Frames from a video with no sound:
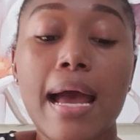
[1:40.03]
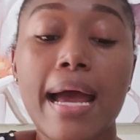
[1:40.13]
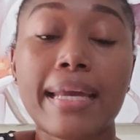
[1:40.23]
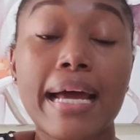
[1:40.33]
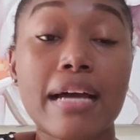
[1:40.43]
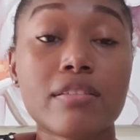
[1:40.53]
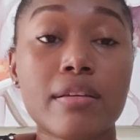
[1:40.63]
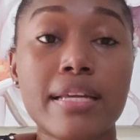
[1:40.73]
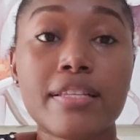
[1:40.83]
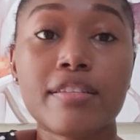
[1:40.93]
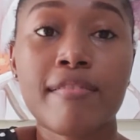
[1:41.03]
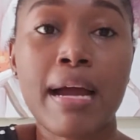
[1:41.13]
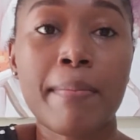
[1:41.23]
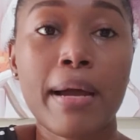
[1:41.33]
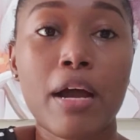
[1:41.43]
I'd asked on
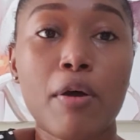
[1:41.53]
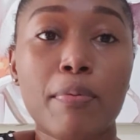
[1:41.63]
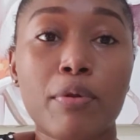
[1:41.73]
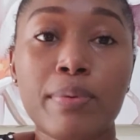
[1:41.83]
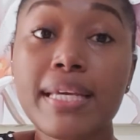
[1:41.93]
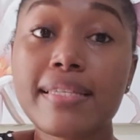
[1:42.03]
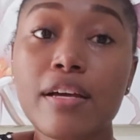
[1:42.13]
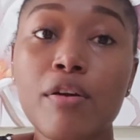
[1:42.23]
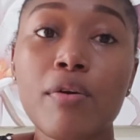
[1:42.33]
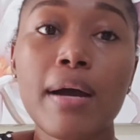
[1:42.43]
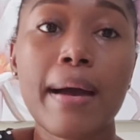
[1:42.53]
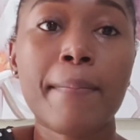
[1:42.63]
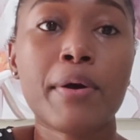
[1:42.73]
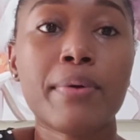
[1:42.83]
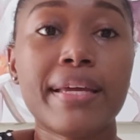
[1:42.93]
Instagram a couple of weeks ago
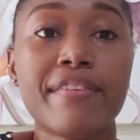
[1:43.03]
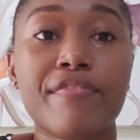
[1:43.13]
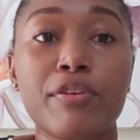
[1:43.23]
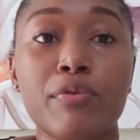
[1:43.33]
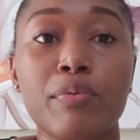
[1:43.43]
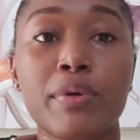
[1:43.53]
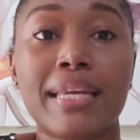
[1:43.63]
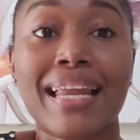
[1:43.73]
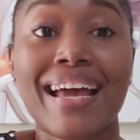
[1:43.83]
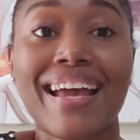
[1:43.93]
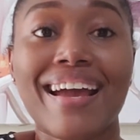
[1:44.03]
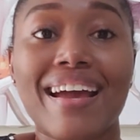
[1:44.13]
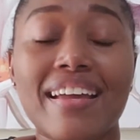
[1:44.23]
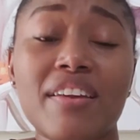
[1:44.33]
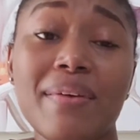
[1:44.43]
about if you would like,
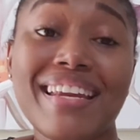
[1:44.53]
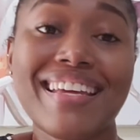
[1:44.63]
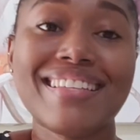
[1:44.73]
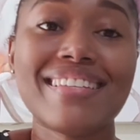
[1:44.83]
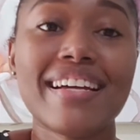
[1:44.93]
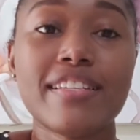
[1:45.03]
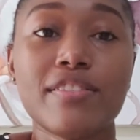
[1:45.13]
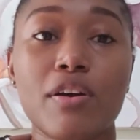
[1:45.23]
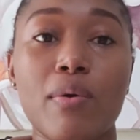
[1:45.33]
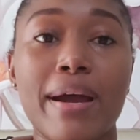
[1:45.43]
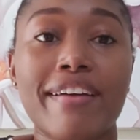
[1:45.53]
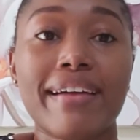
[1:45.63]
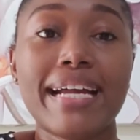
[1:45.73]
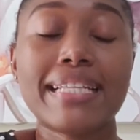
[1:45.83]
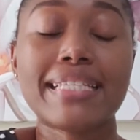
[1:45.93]
you know, any insight into how I
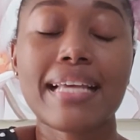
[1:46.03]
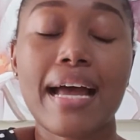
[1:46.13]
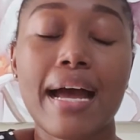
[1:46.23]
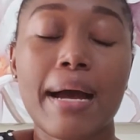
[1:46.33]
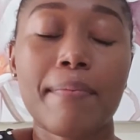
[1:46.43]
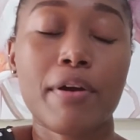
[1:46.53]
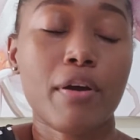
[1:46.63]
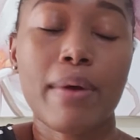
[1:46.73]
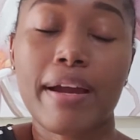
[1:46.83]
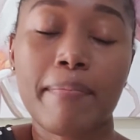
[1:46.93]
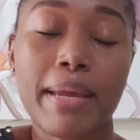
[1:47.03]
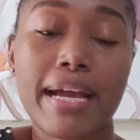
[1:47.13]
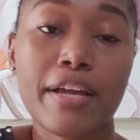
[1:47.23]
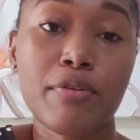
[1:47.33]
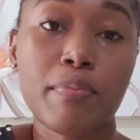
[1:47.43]
write or how I make
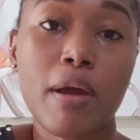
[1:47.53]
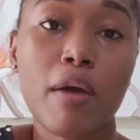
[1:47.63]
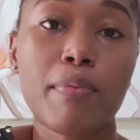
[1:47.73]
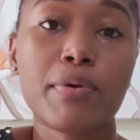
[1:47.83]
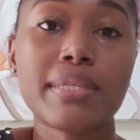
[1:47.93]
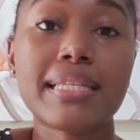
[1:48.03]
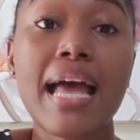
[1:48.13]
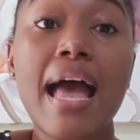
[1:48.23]
a new blog post,